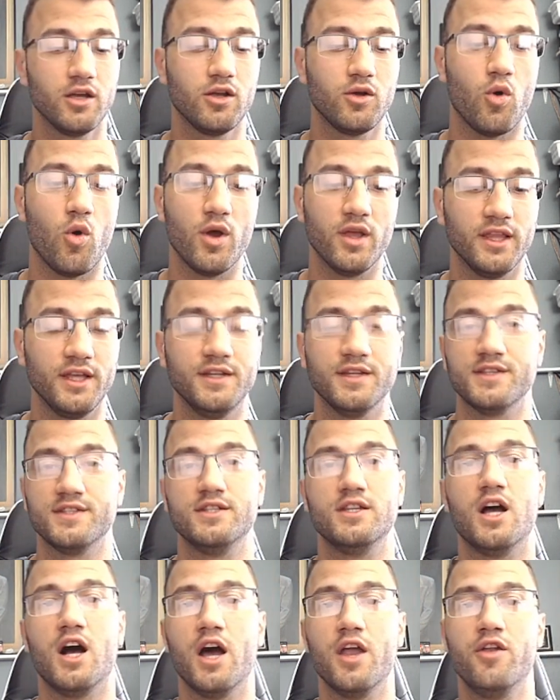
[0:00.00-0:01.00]
Koinly does
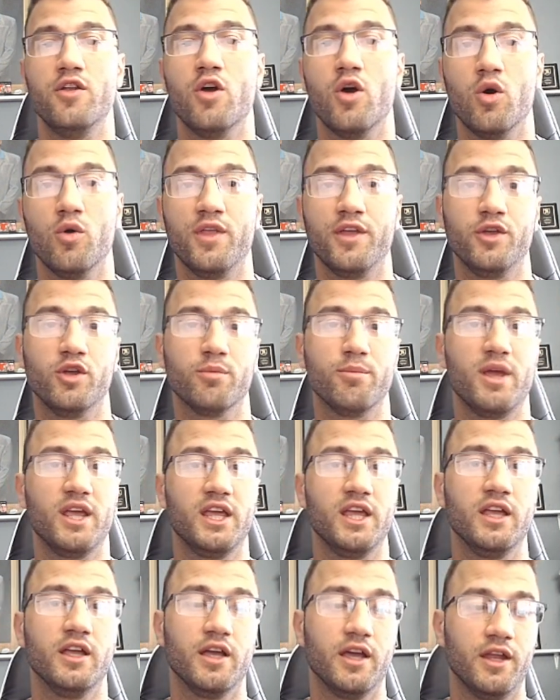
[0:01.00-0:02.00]
not know that you're
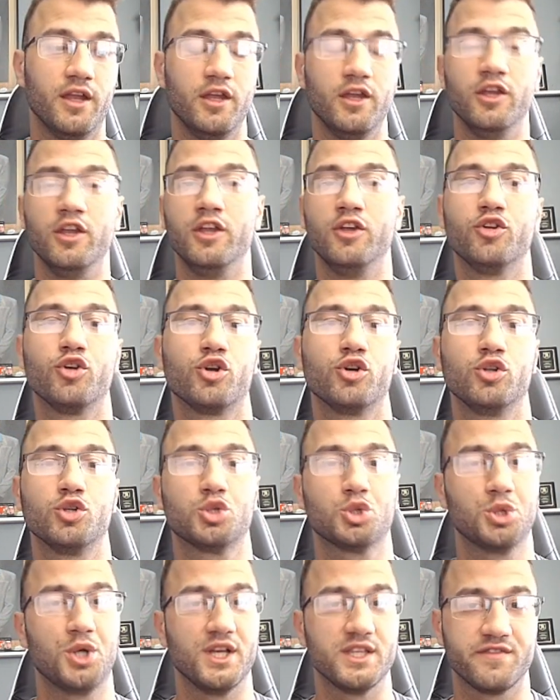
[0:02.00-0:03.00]
making an internal
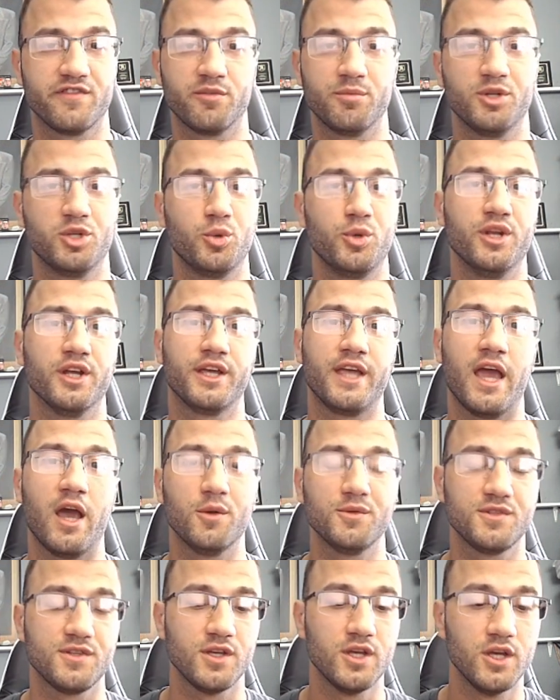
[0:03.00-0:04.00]
transfer between
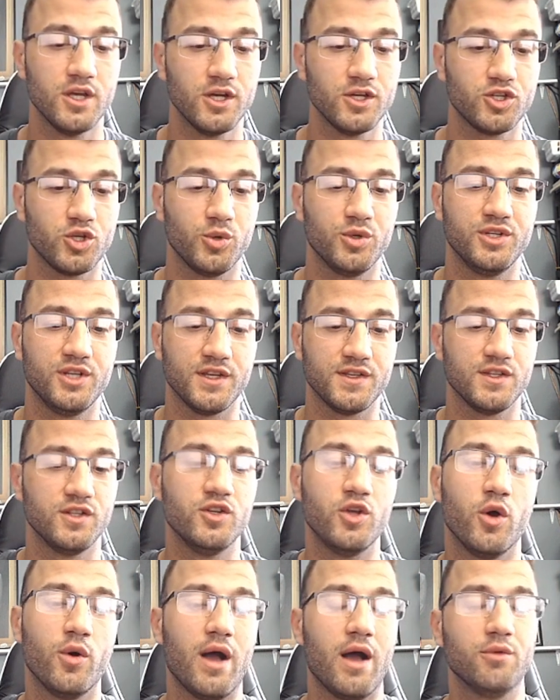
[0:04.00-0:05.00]
accounts, so it
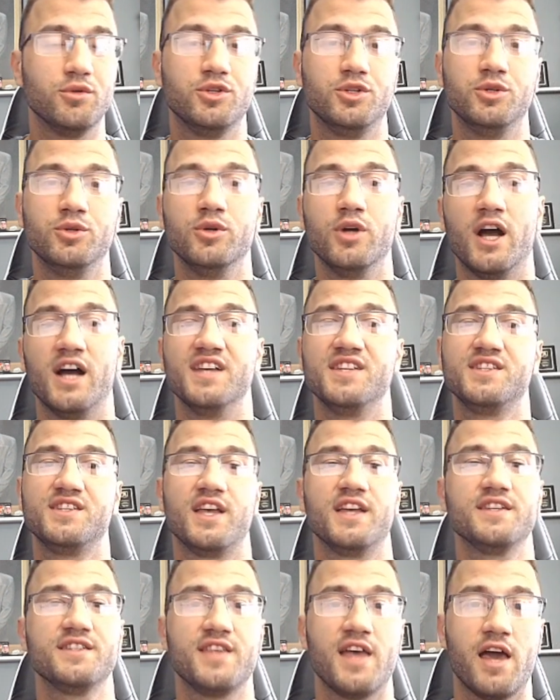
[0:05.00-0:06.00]
doesn't know how to
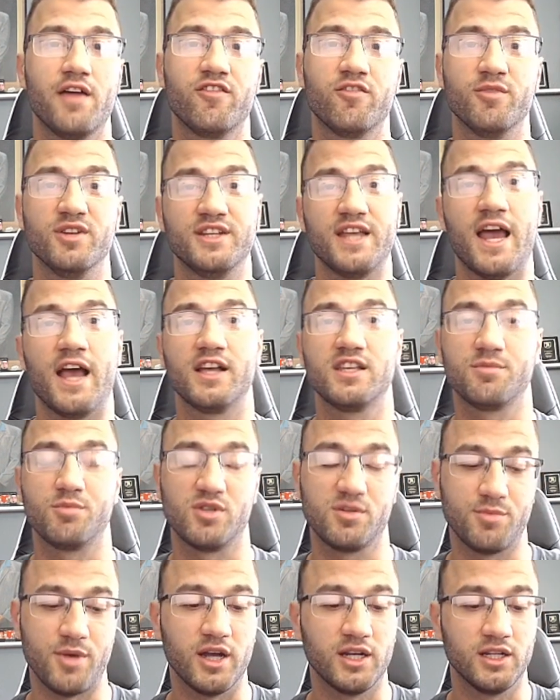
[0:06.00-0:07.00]
assess that from a tax
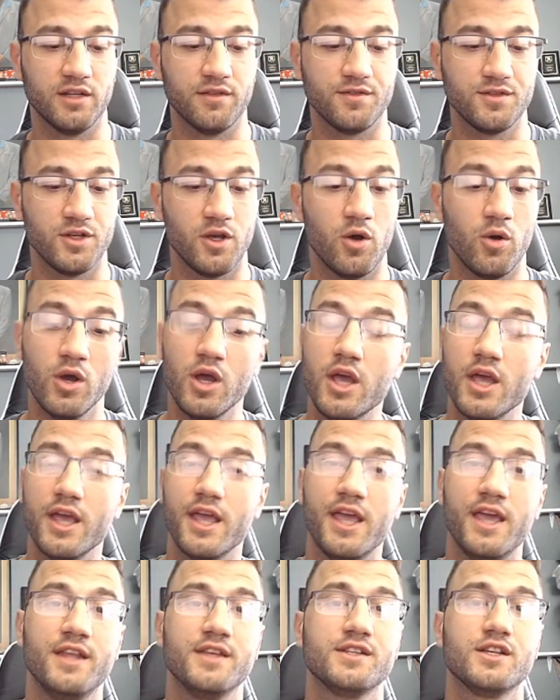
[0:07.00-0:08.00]
perspective. So
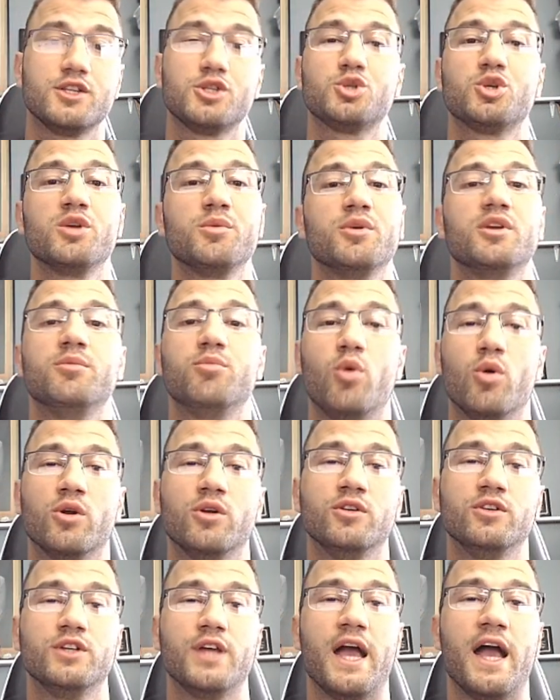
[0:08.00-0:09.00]
it is extremely
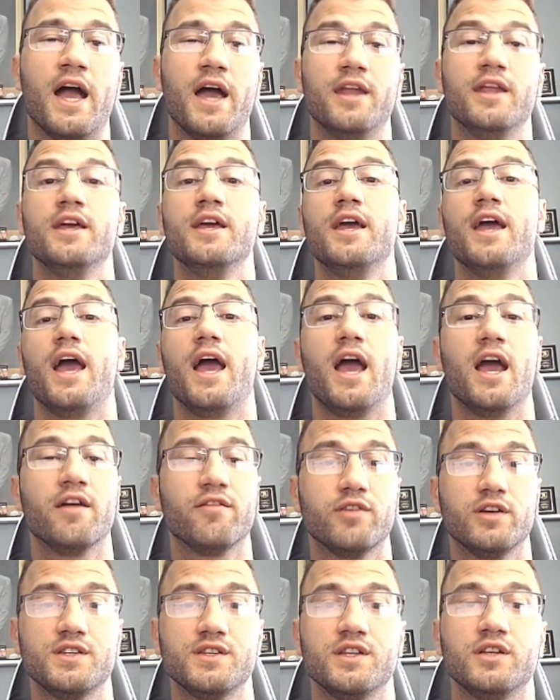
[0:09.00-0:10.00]
important to add
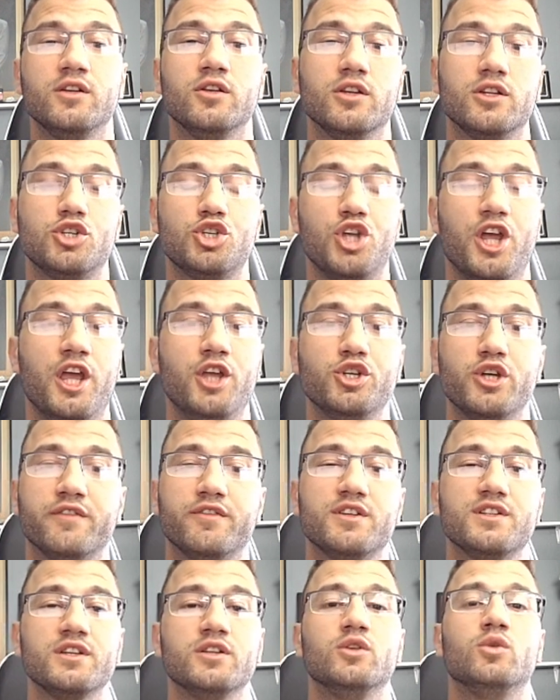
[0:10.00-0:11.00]
every single exchange,
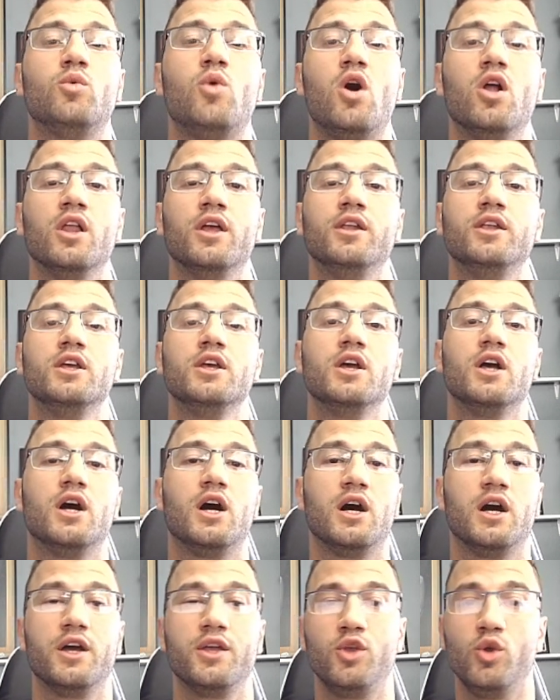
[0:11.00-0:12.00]
every single wallet
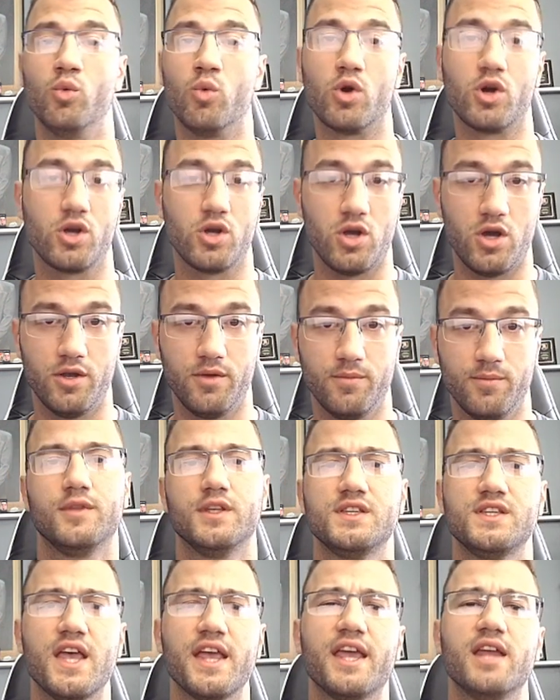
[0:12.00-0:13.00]
you work on.
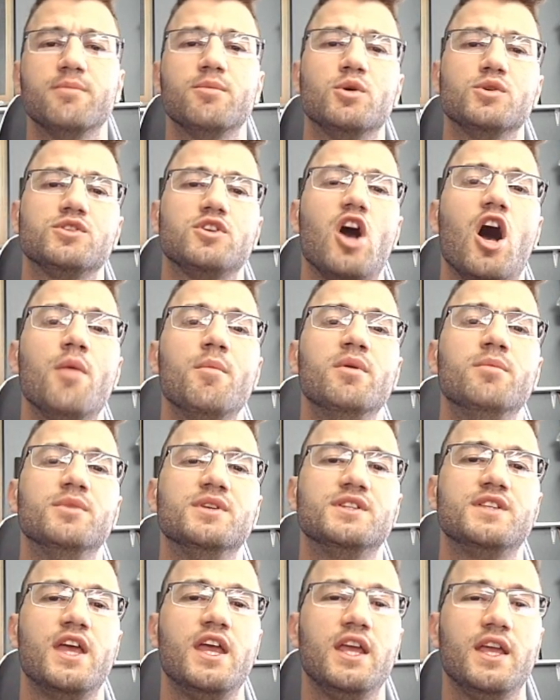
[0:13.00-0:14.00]
The second most common
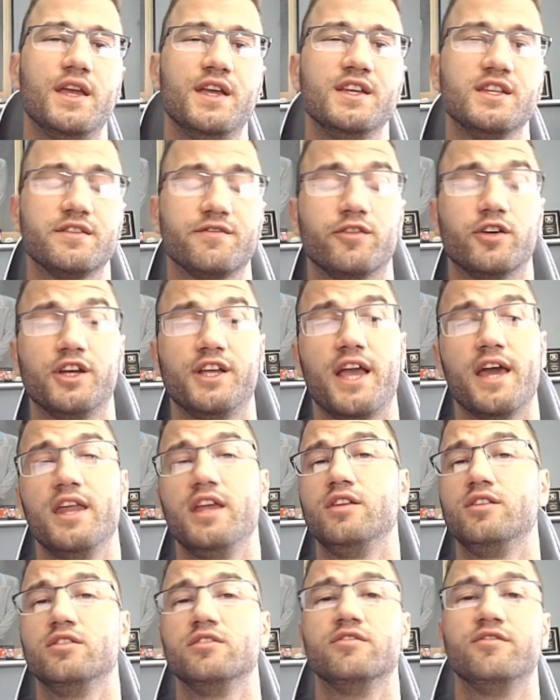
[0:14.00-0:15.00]
mistake is
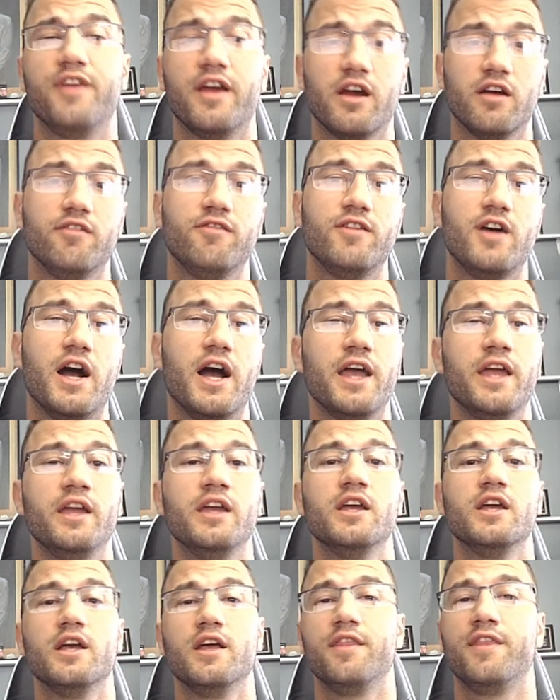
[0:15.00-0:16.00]
forgetting to verify
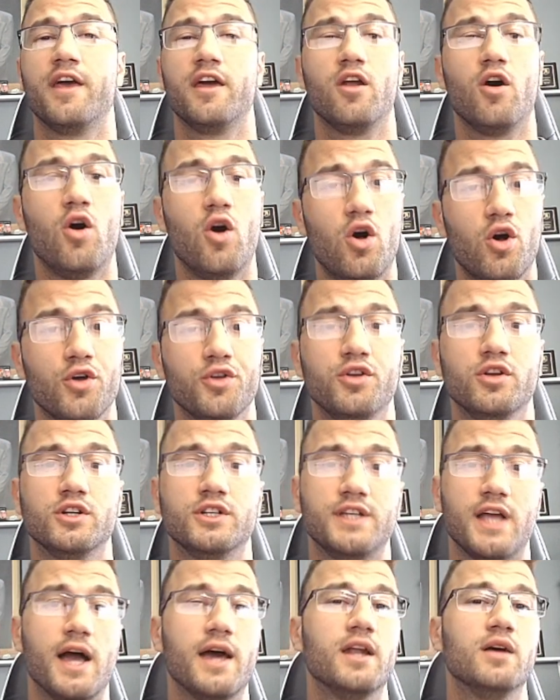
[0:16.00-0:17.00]
that all your
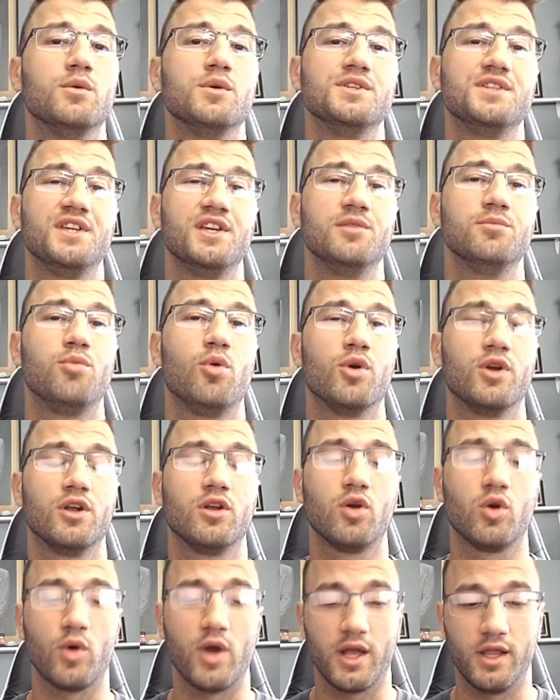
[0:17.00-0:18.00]
data was
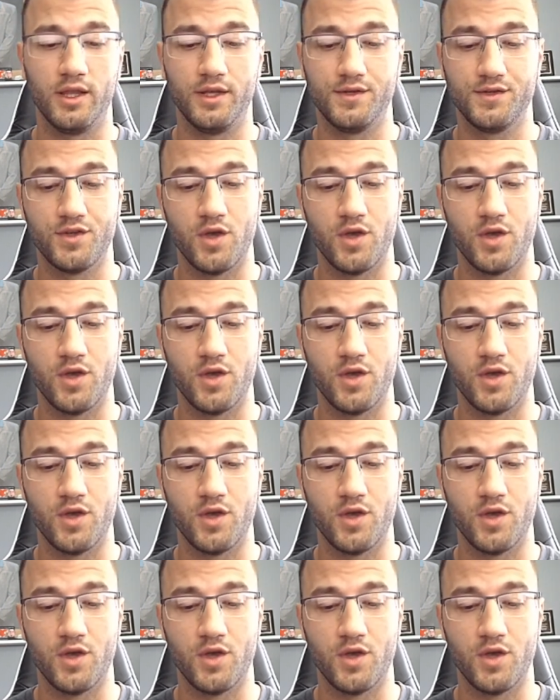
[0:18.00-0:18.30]
imported correctly.